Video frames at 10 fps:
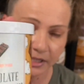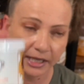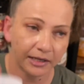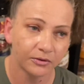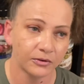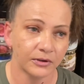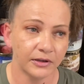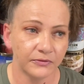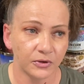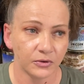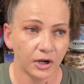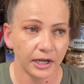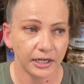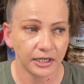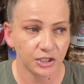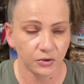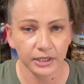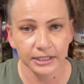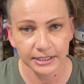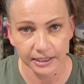candle if you're not
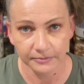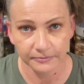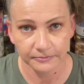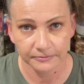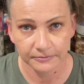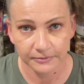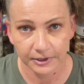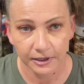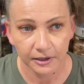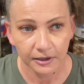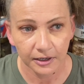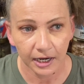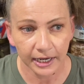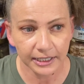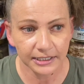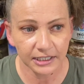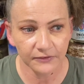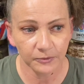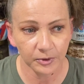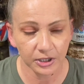enjoying the scent. I can see
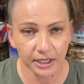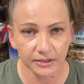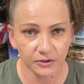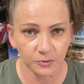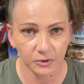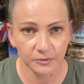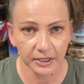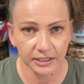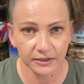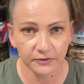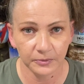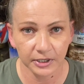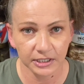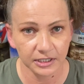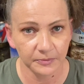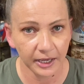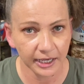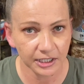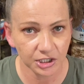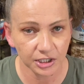from a collector's perspective because of the
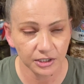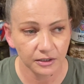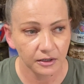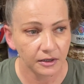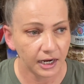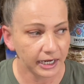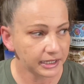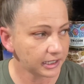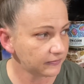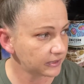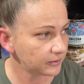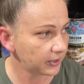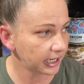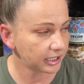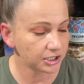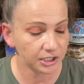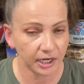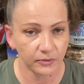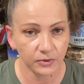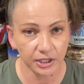packaging. I think if it's a packaging
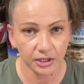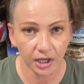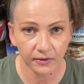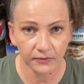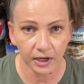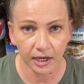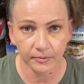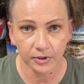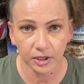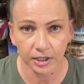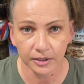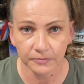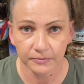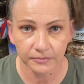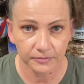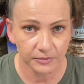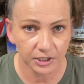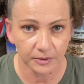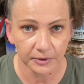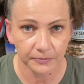I really love, I'm going to
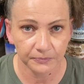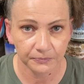keep it.